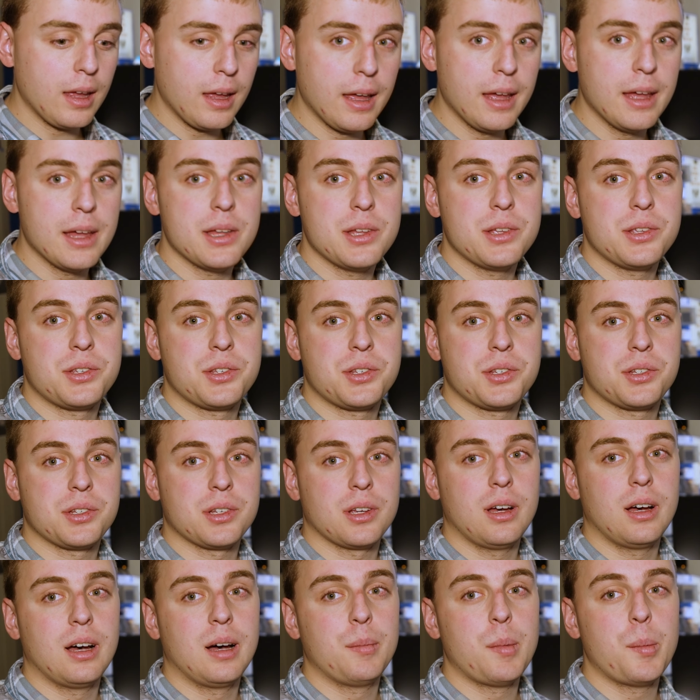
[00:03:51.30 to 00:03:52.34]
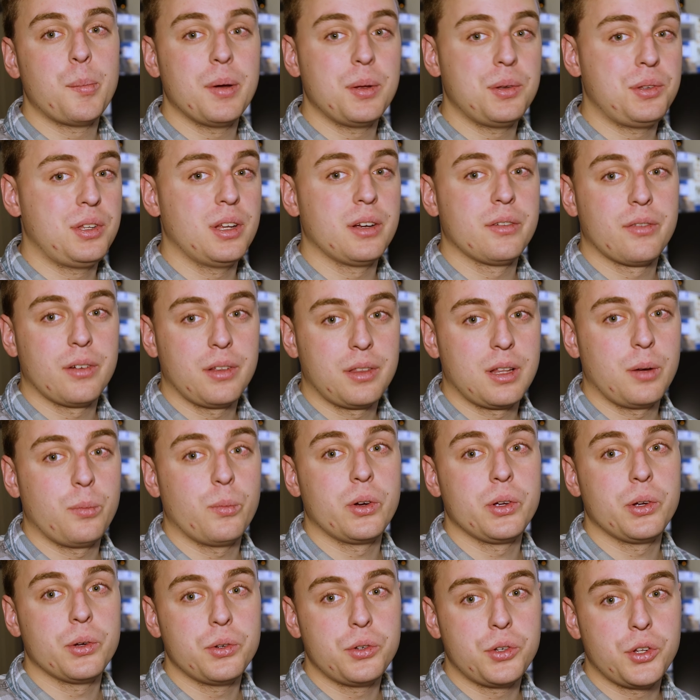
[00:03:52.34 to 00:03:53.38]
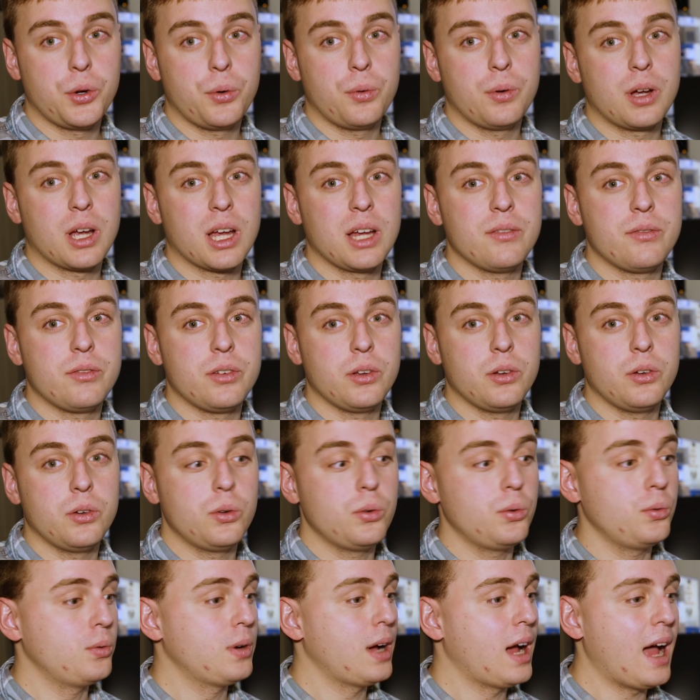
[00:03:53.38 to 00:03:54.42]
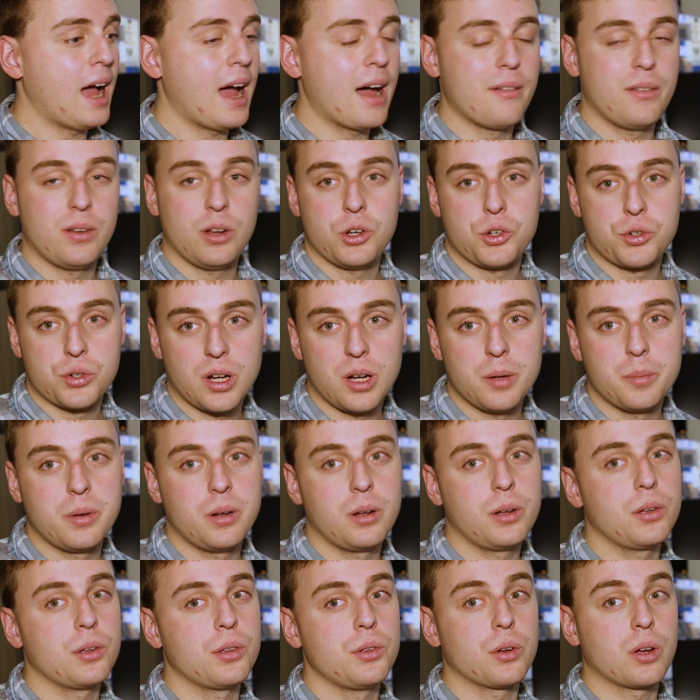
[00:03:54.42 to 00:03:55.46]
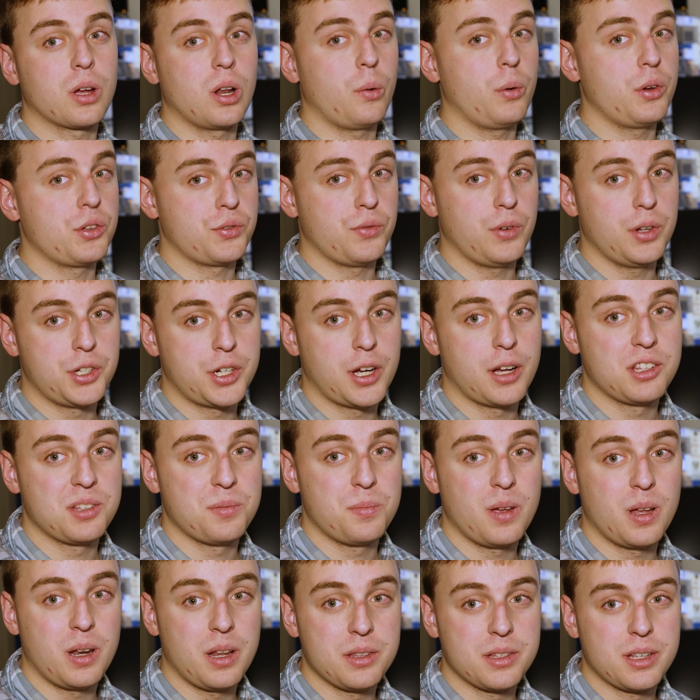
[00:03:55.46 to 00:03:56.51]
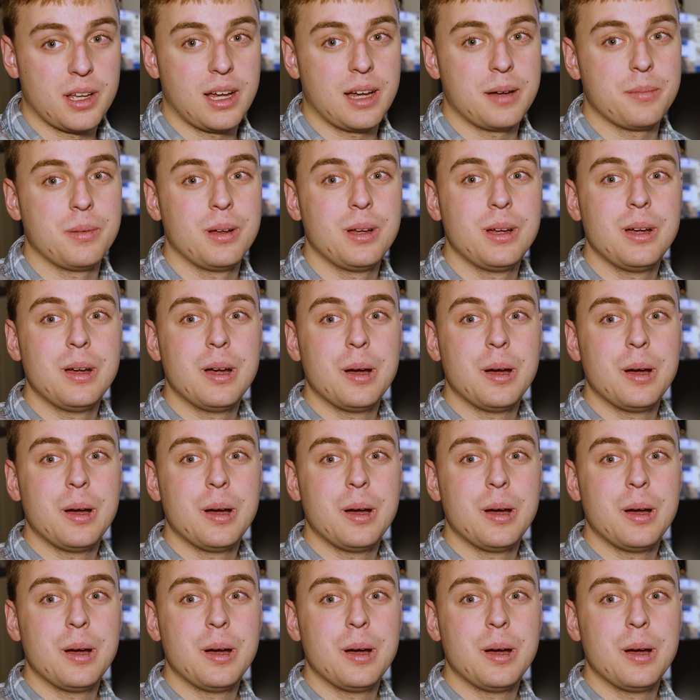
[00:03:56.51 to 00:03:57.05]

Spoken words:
is a bit different than what you're doing, if you have any trouble, you can always reach out to me anytime.